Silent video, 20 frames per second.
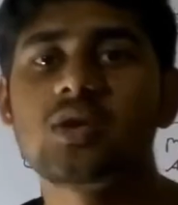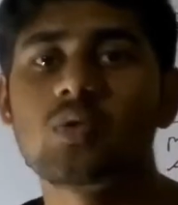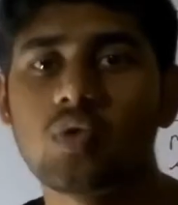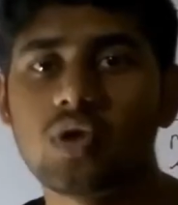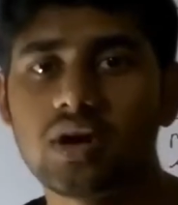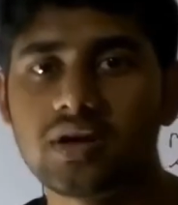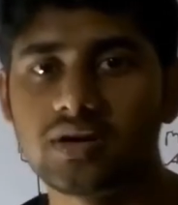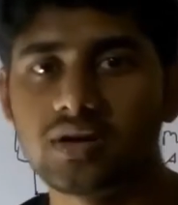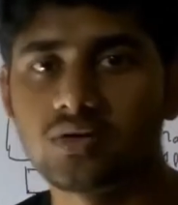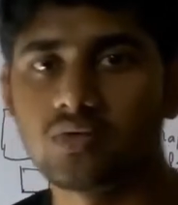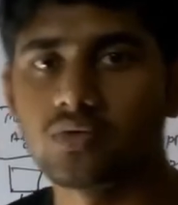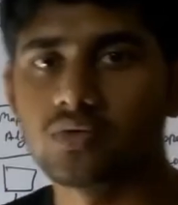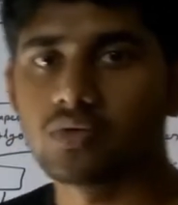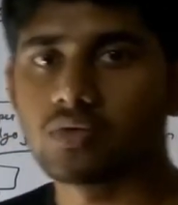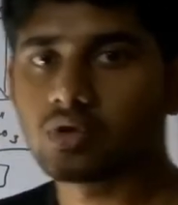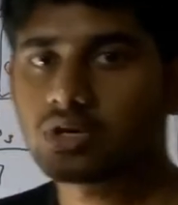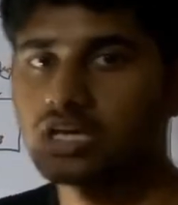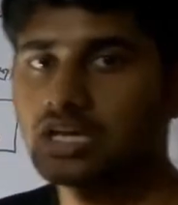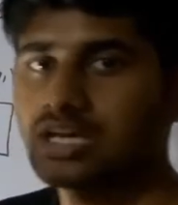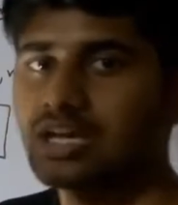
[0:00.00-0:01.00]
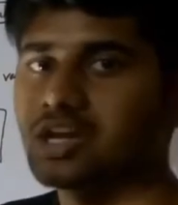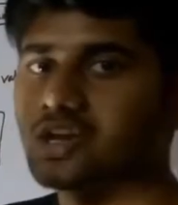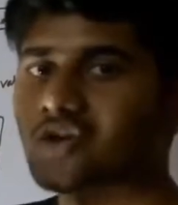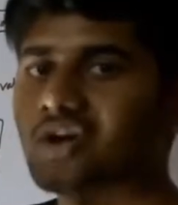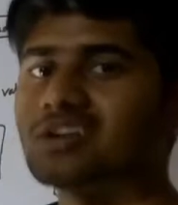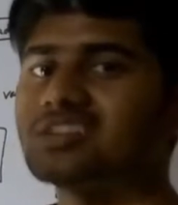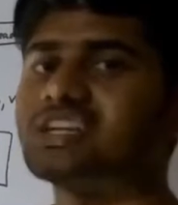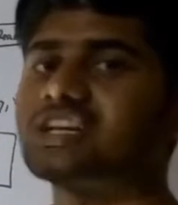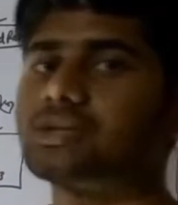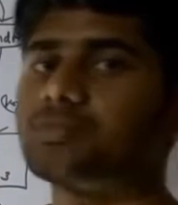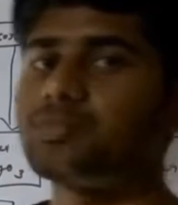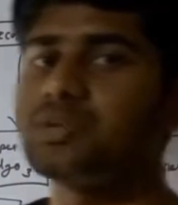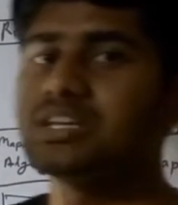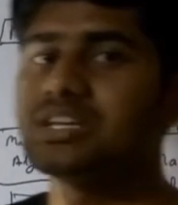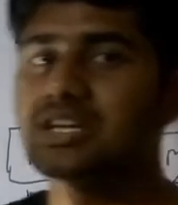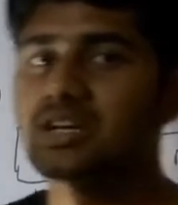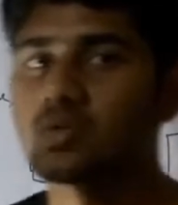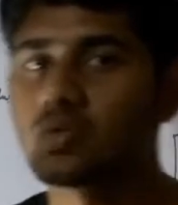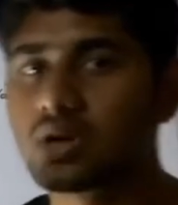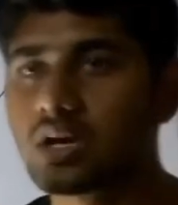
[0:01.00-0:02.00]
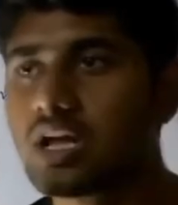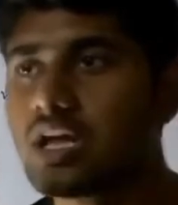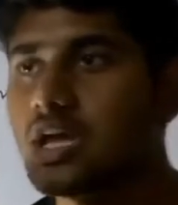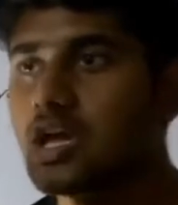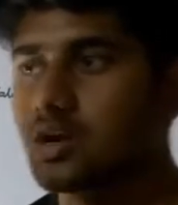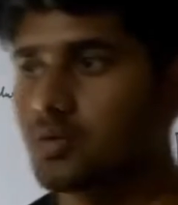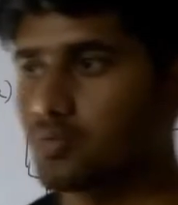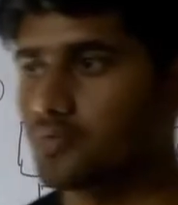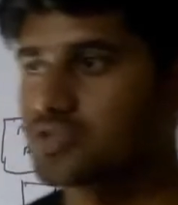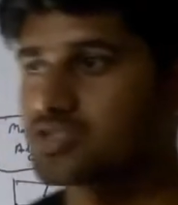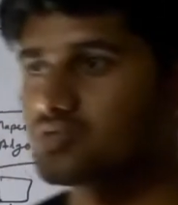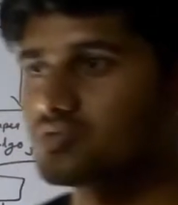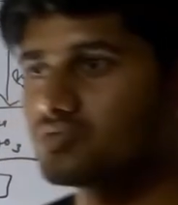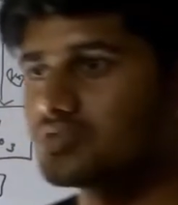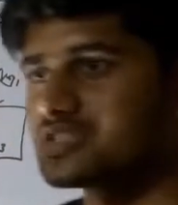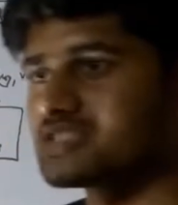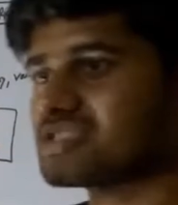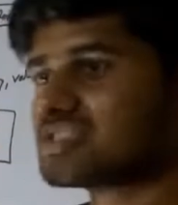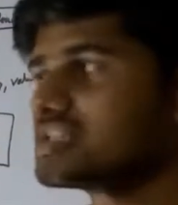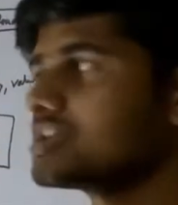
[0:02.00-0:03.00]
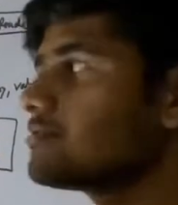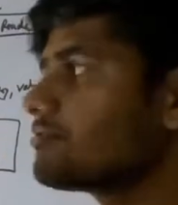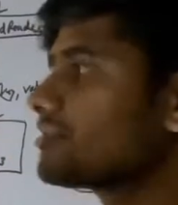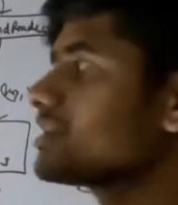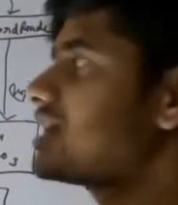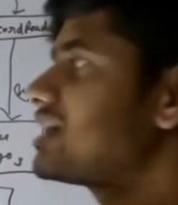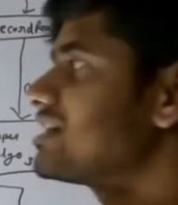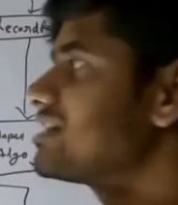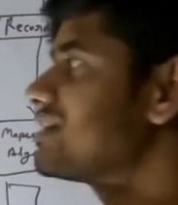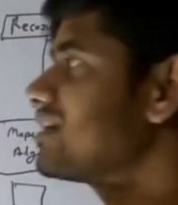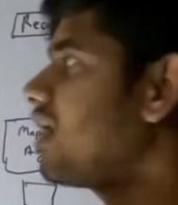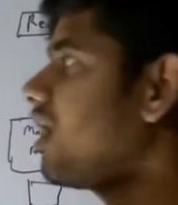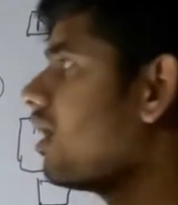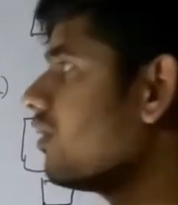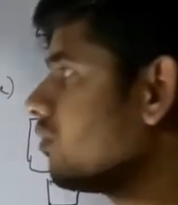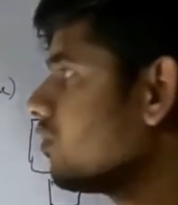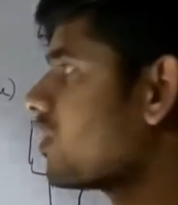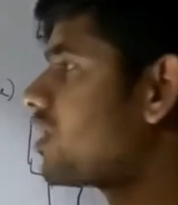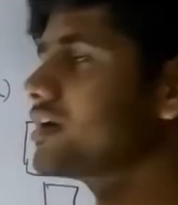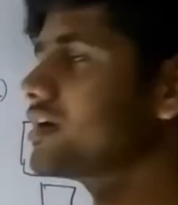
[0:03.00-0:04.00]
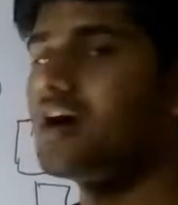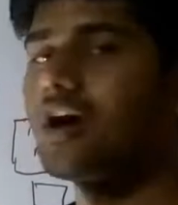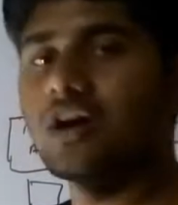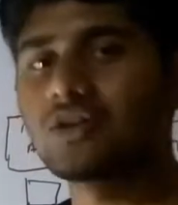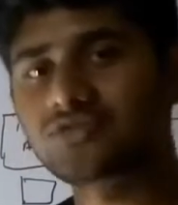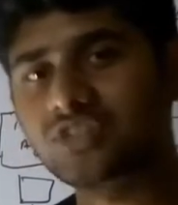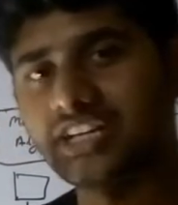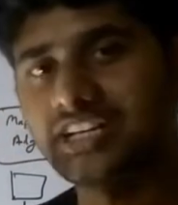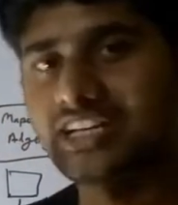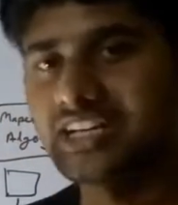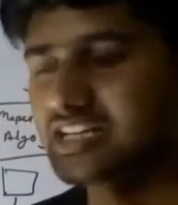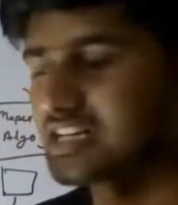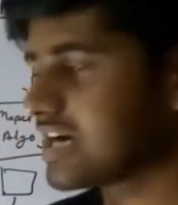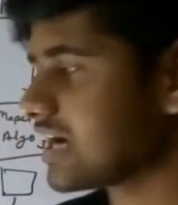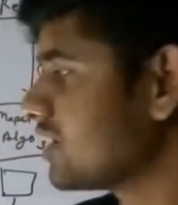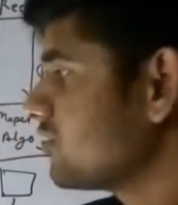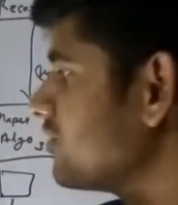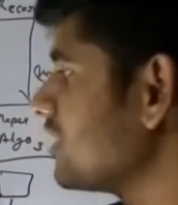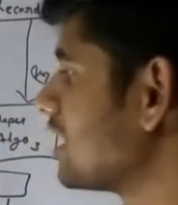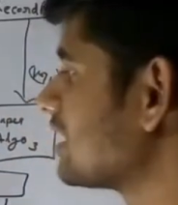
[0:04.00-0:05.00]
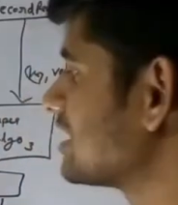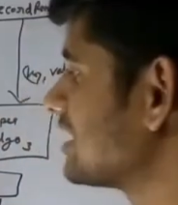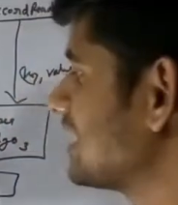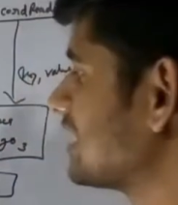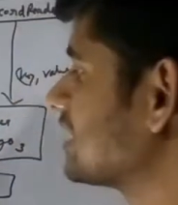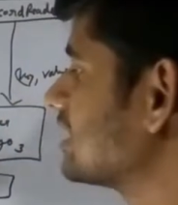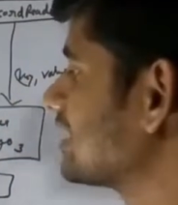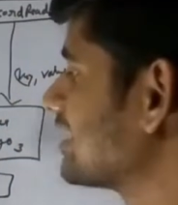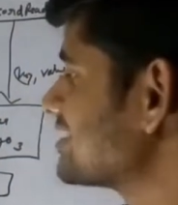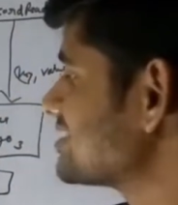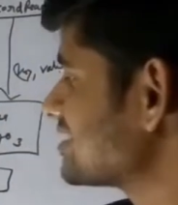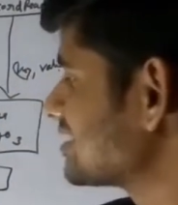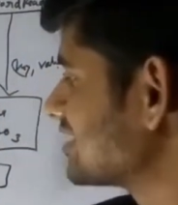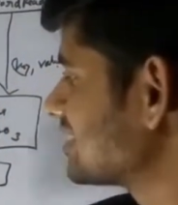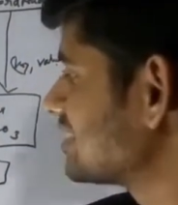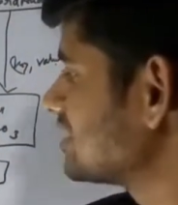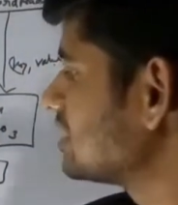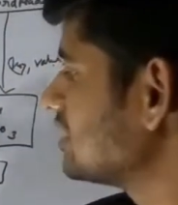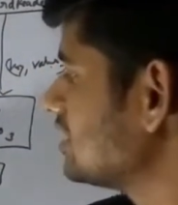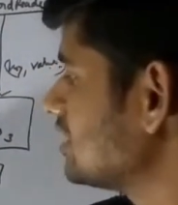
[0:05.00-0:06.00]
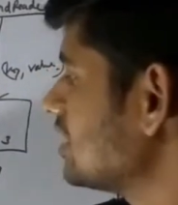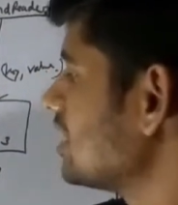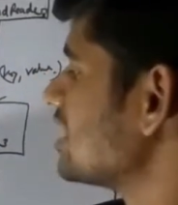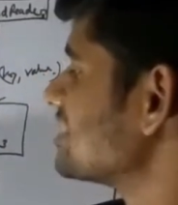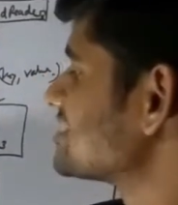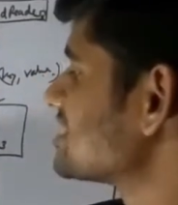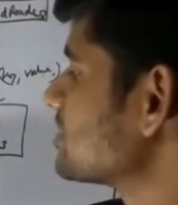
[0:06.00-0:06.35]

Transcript: word, okay, not the repeated word, which is different word of the data we are taking as a key.